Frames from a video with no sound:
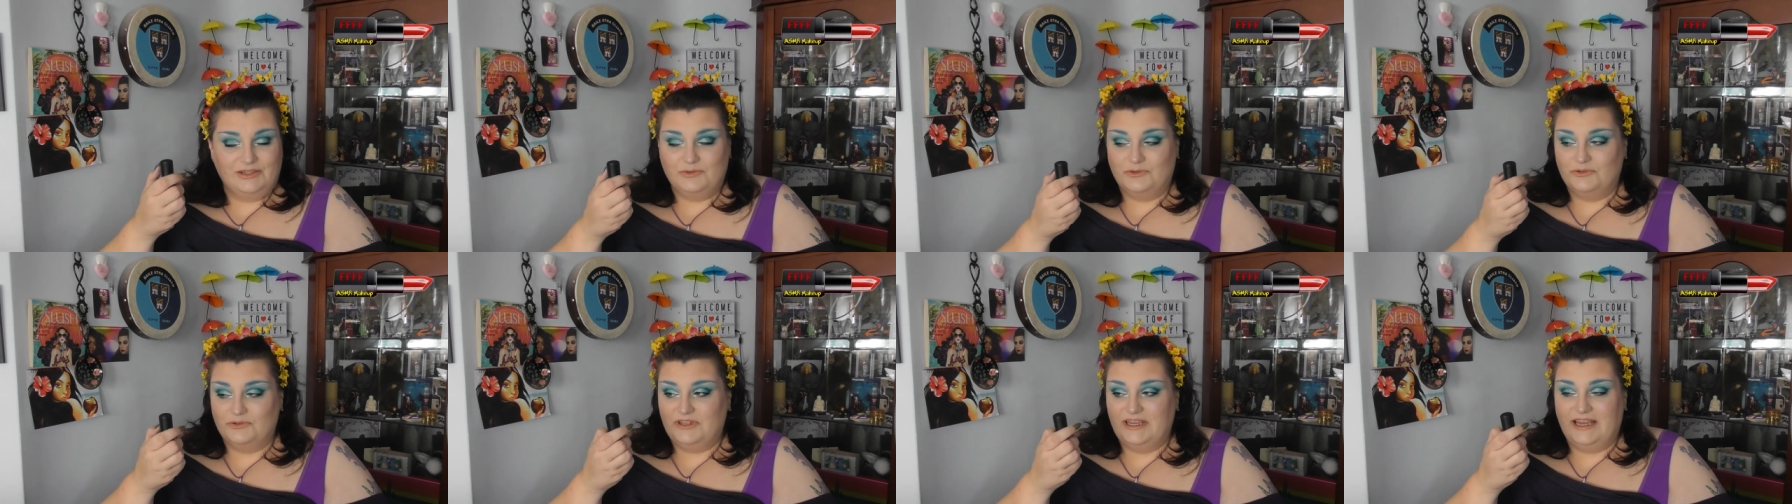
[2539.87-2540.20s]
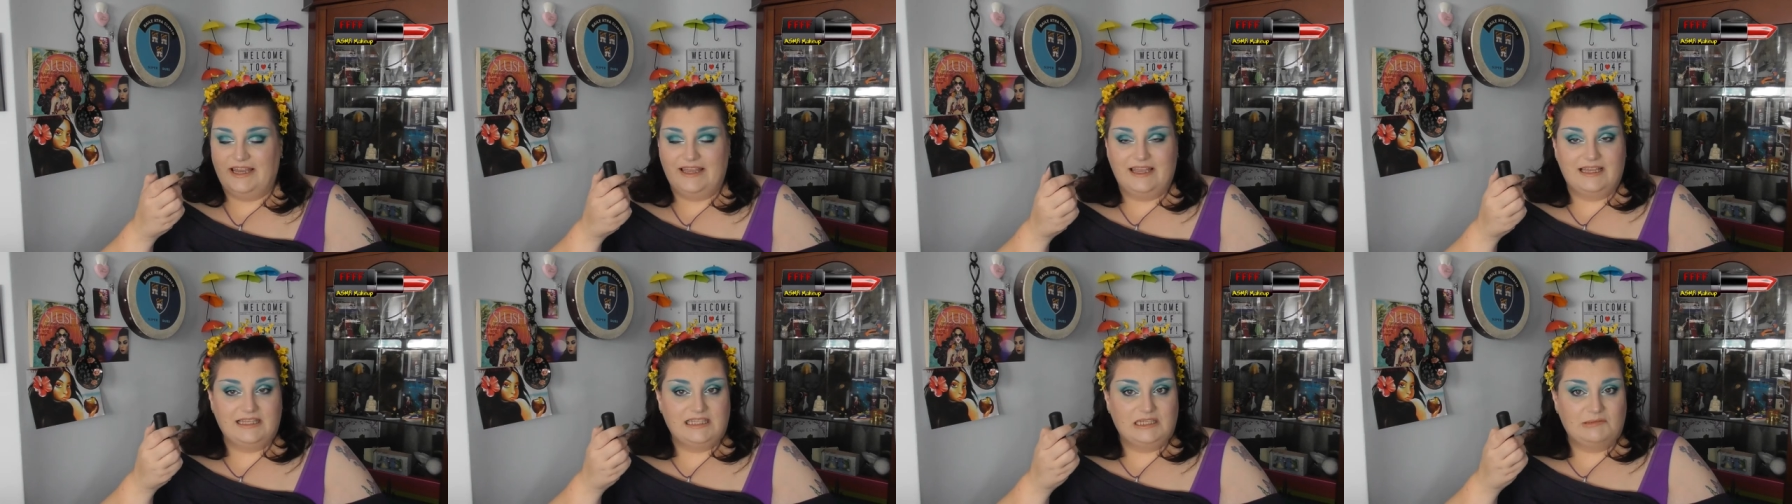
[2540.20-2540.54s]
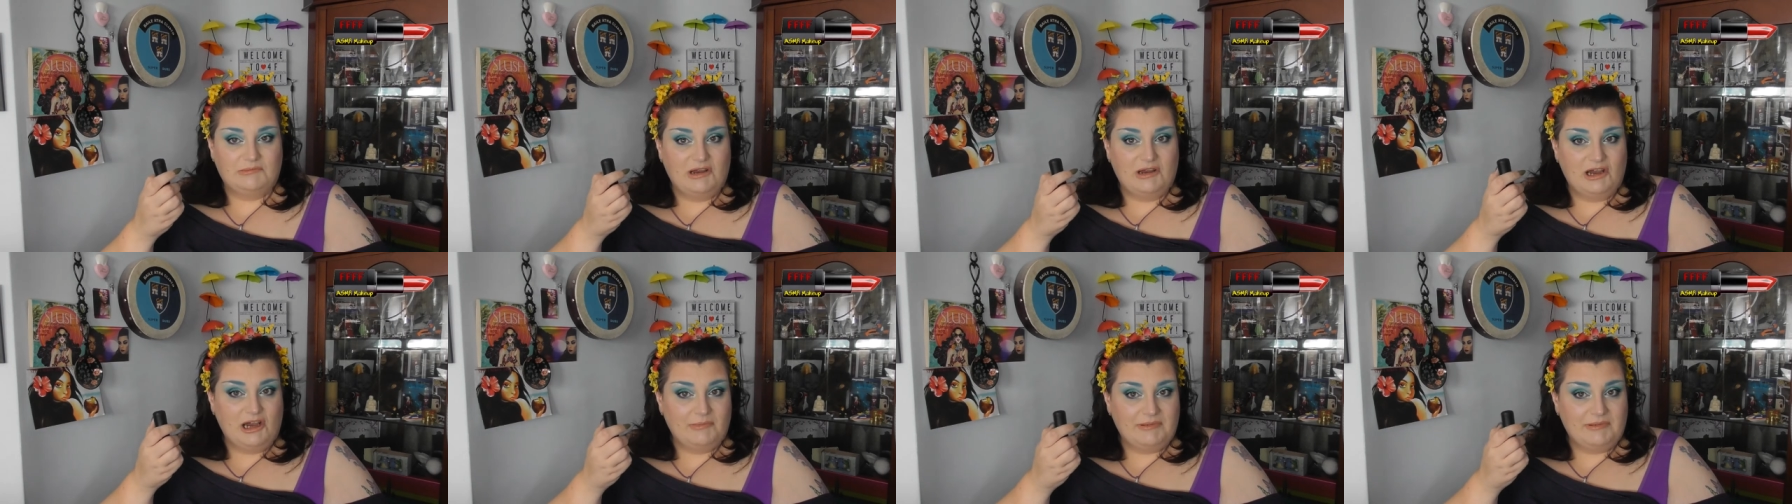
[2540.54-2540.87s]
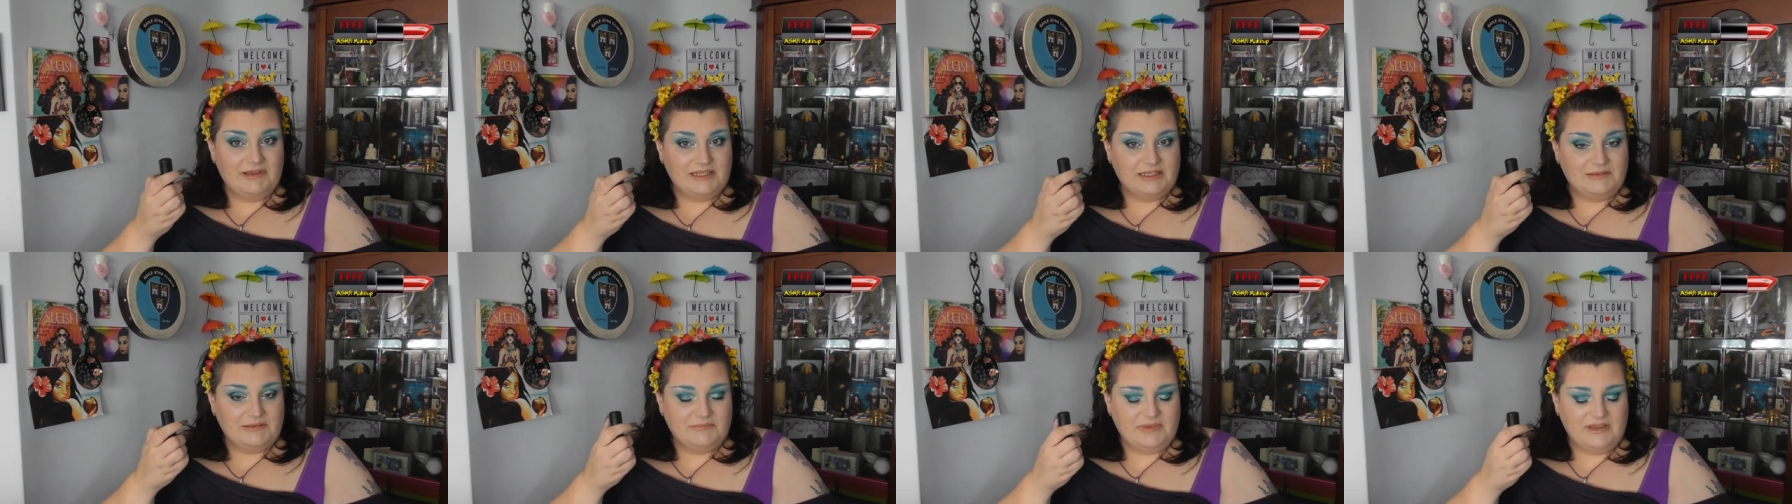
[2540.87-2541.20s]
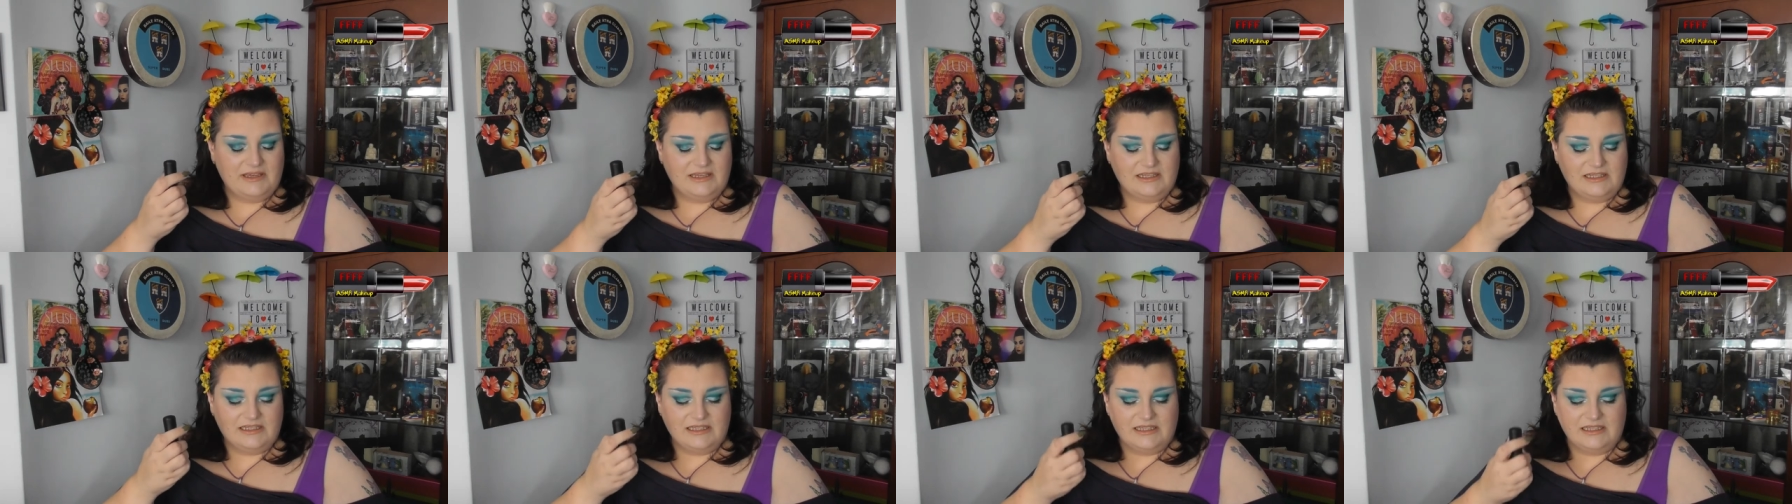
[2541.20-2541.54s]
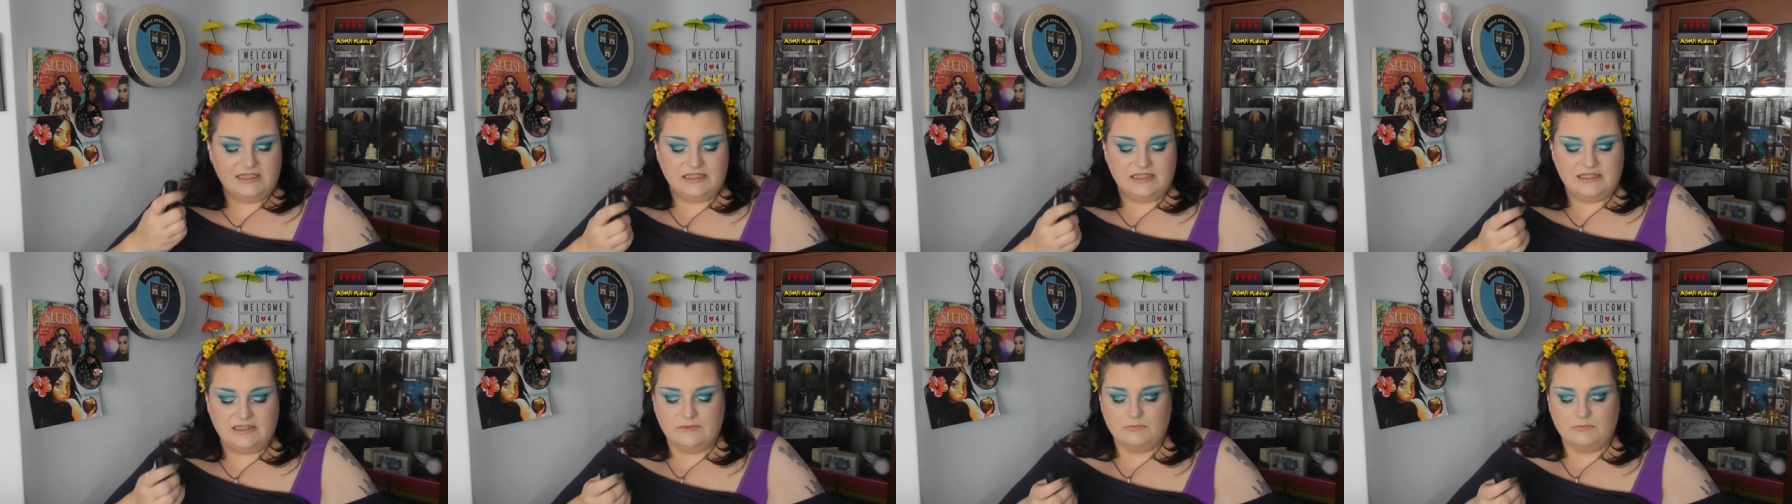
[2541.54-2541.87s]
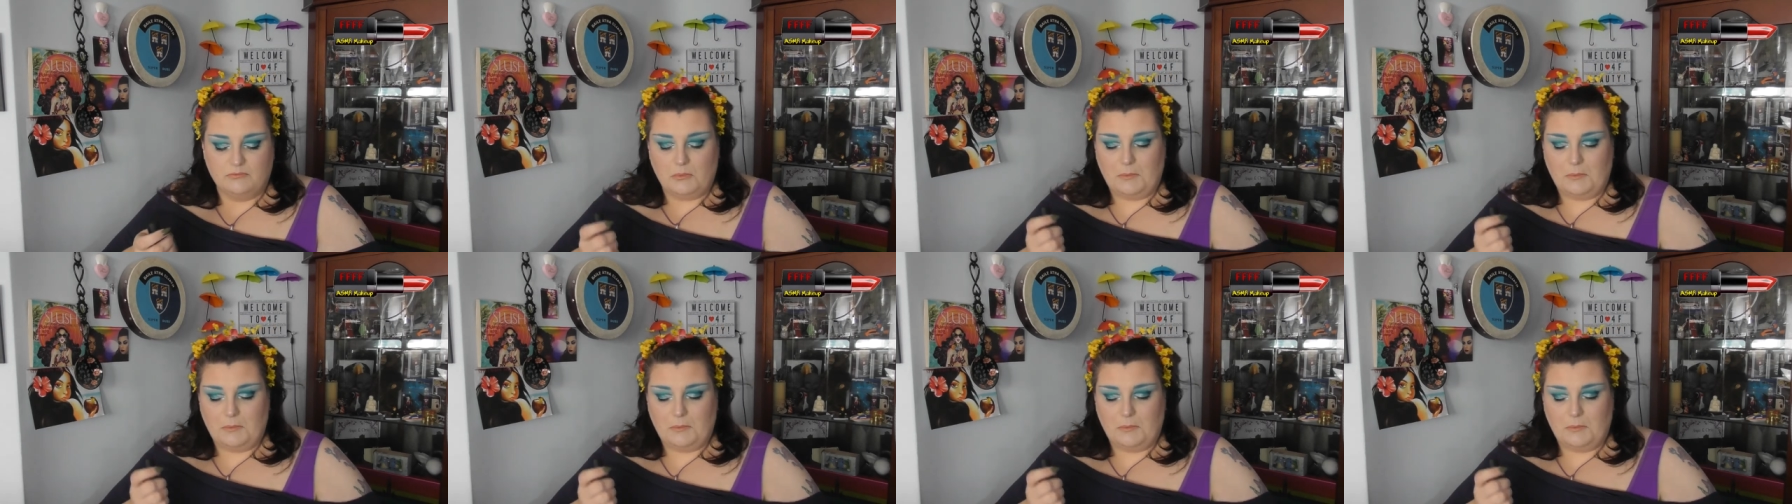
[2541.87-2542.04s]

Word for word: all the A S M R bits and pieces.